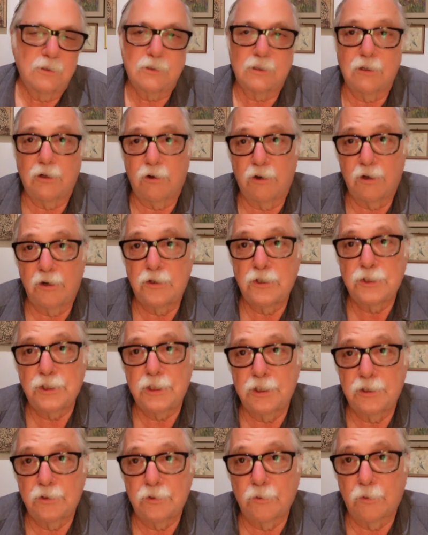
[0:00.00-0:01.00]
large
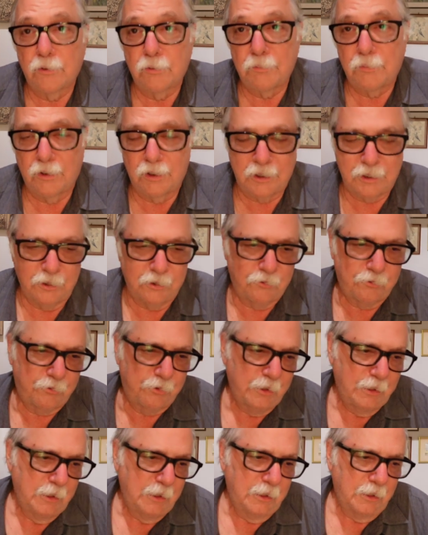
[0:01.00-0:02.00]
indoor markets
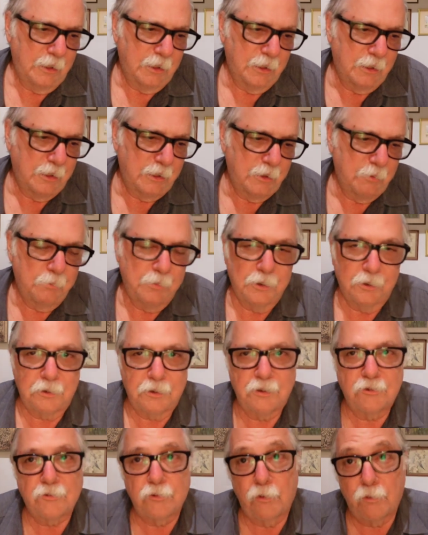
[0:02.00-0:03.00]
in
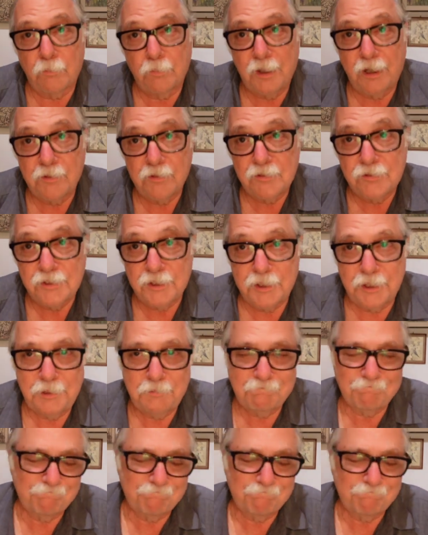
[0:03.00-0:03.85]
buildings owned by the city.